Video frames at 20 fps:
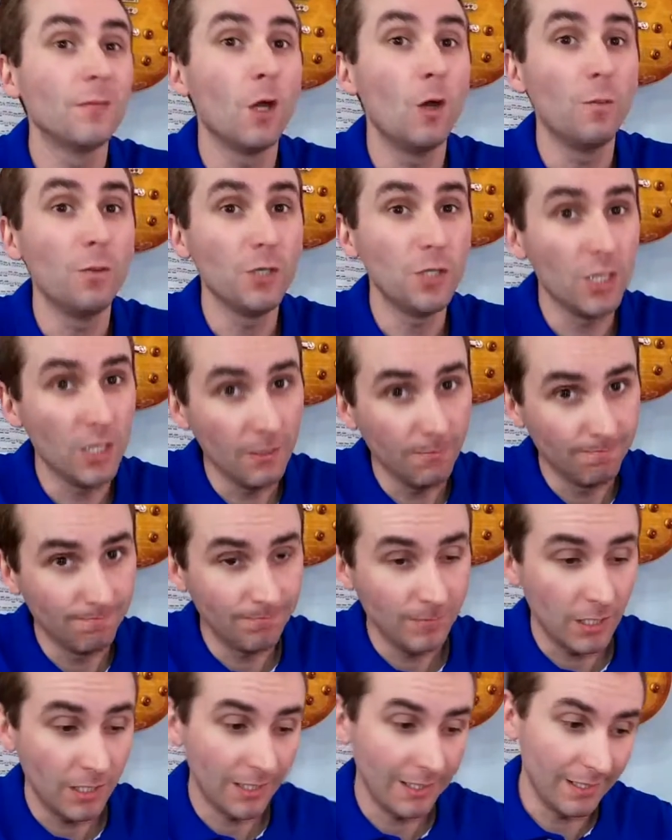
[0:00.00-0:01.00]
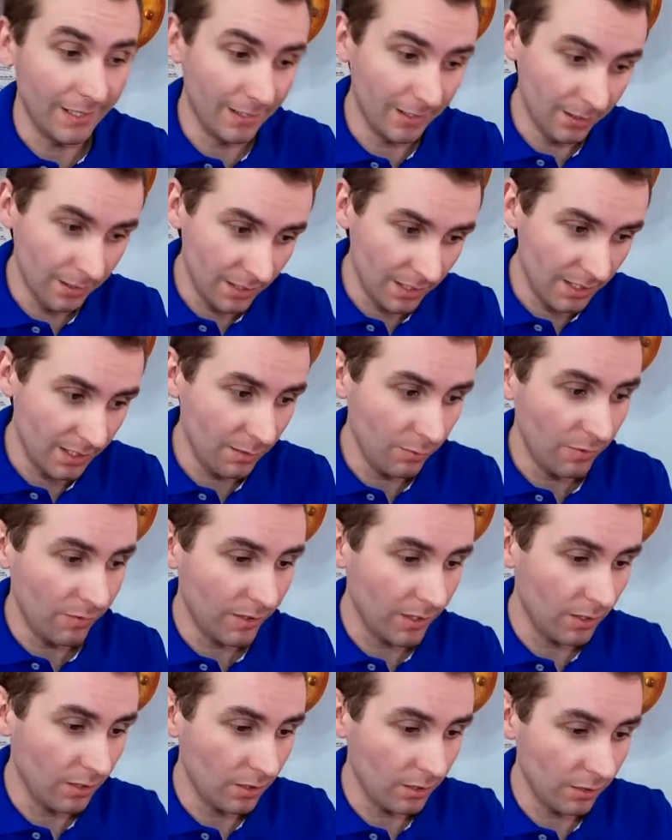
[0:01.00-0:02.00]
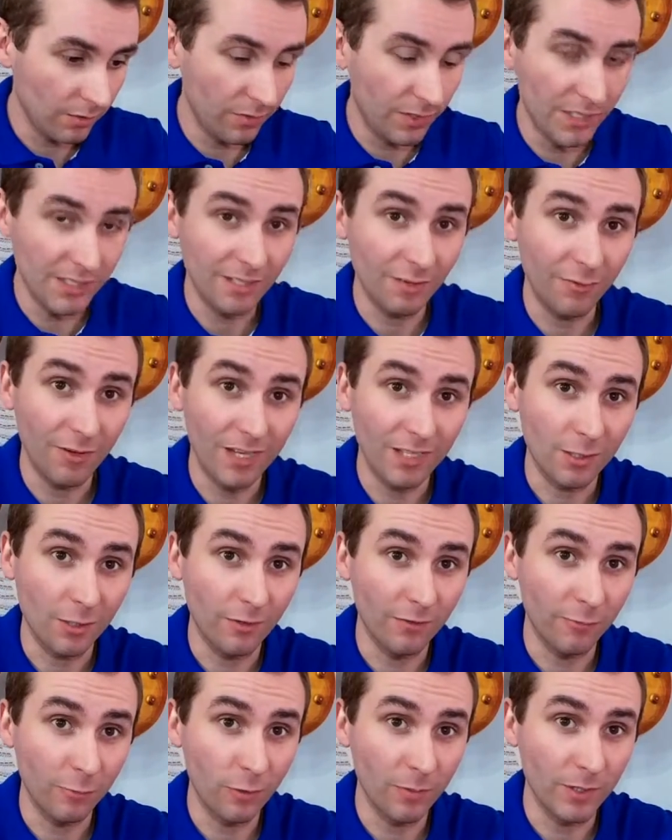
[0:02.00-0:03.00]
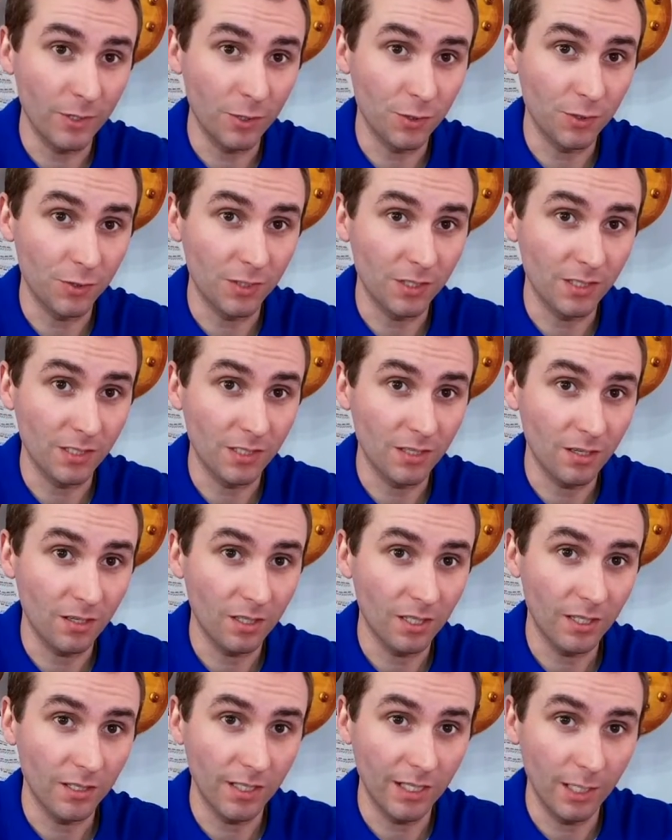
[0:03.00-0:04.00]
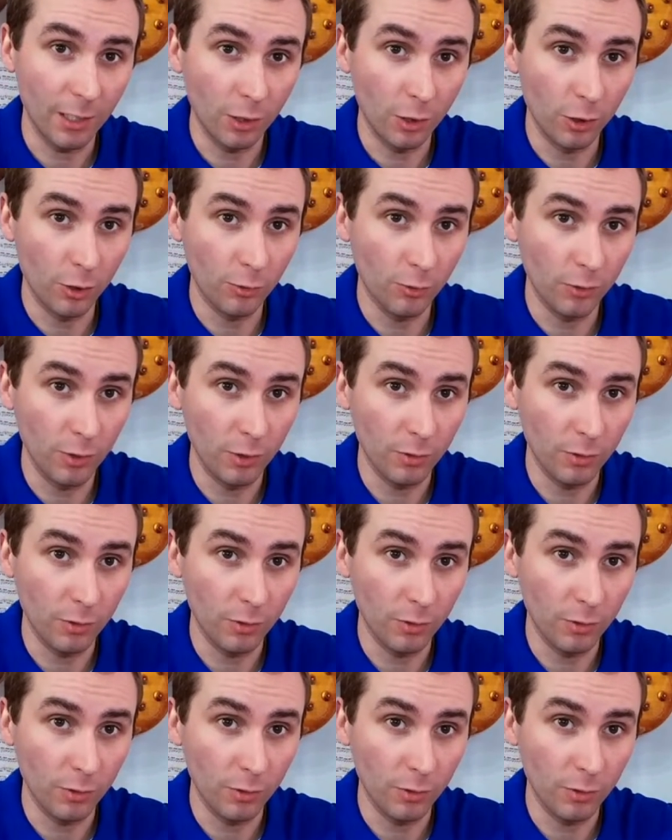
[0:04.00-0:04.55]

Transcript: Open G. Again, see, we've had all of these. In fact, all 4 measures are going to start on that low